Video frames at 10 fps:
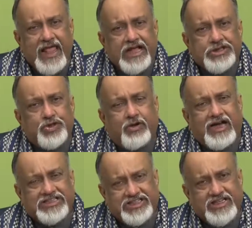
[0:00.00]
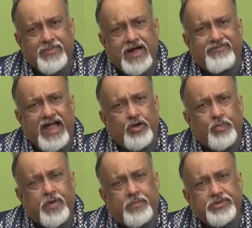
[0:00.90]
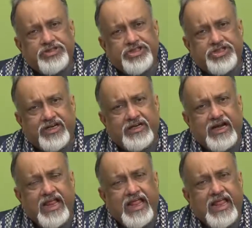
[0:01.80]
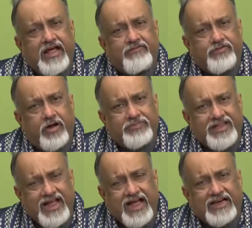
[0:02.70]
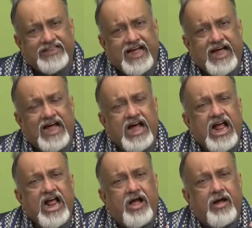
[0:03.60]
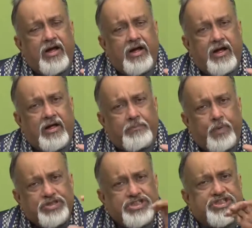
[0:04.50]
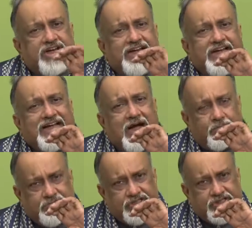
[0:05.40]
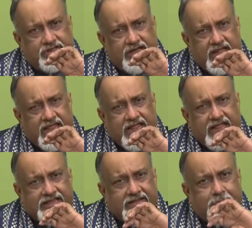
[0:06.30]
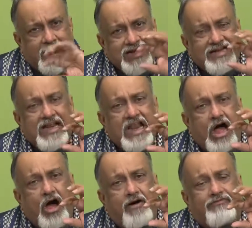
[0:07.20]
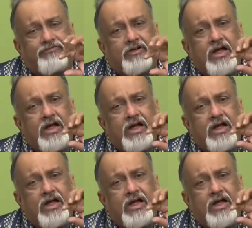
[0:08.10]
So, customer value proposition, from there the positioning comes. The bundle of